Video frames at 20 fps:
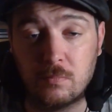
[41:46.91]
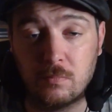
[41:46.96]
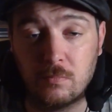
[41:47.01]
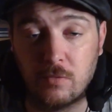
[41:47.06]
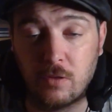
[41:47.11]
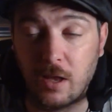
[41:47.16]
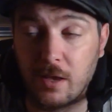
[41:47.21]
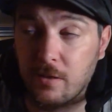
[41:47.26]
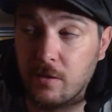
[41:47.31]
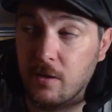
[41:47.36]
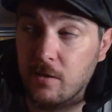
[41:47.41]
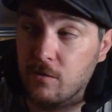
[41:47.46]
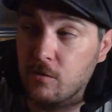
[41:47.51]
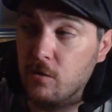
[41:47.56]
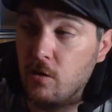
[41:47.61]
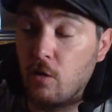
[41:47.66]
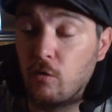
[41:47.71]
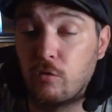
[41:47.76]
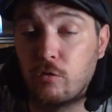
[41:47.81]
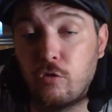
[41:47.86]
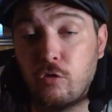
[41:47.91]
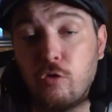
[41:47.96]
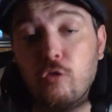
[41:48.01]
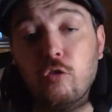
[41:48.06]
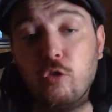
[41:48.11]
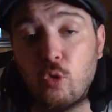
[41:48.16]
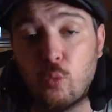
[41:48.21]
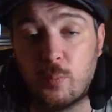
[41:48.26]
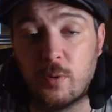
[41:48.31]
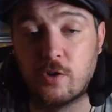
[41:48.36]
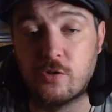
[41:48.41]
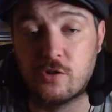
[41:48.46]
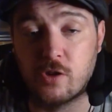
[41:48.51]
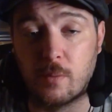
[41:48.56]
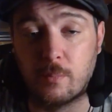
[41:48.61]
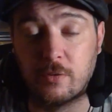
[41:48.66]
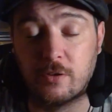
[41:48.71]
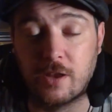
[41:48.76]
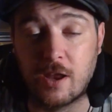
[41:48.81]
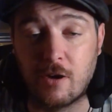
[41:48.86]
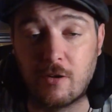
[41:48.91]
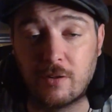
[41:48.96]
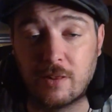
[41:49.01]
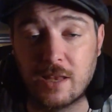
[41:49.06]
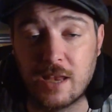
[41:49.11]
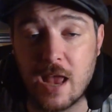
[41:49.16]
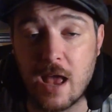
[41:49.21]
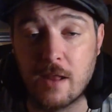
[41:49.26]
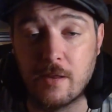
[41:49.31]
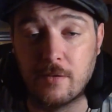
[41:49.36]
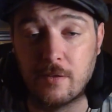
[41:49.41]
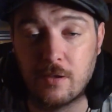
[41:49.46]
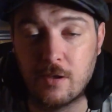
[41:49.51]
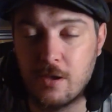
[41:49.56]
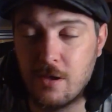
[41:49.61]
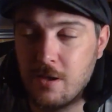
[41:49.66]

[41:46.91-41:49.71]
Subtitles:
like, there's no stupid jump scare at the end